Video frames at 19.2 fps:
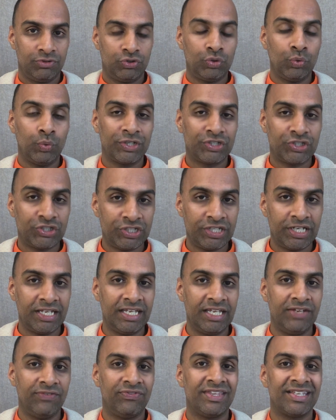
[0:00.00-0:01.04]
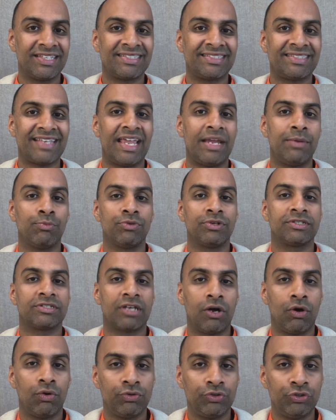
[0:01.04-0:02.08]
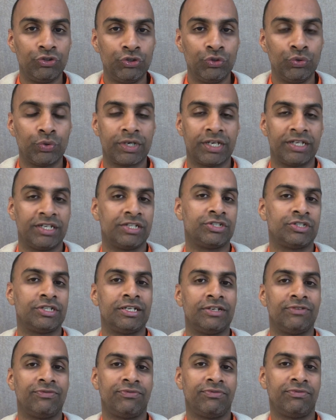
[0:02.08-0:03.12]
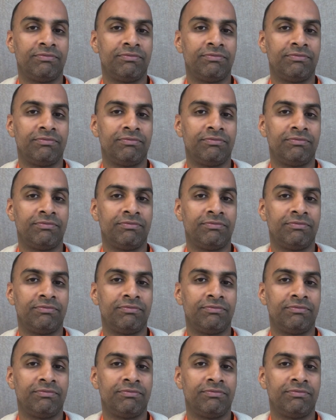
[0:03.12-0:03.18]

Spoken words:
to achieve the same result you can achieve.